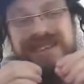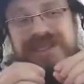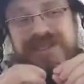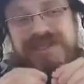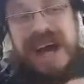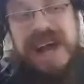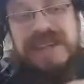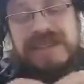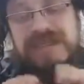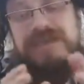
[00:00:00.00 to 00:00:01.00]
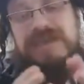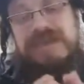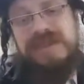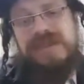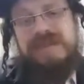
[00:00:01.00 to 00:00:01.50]
do not do
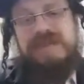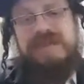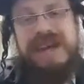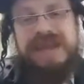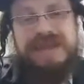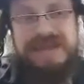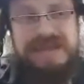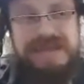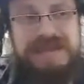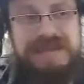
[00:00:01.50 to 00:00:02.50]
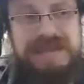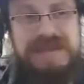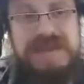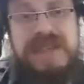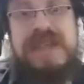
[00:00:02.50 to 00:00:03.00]
to your friend.
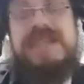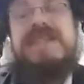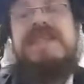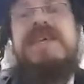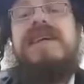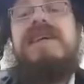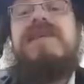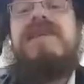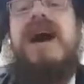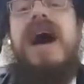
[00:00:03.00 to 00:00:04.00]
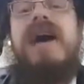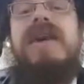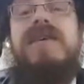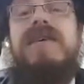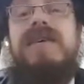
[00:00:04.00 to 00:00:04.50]
This is the
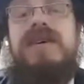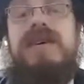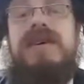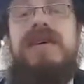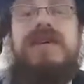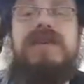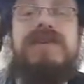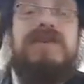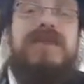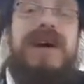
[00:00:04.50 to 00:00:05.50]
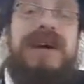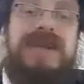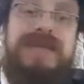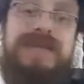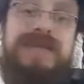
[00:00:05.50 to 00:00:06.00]
entire Torah.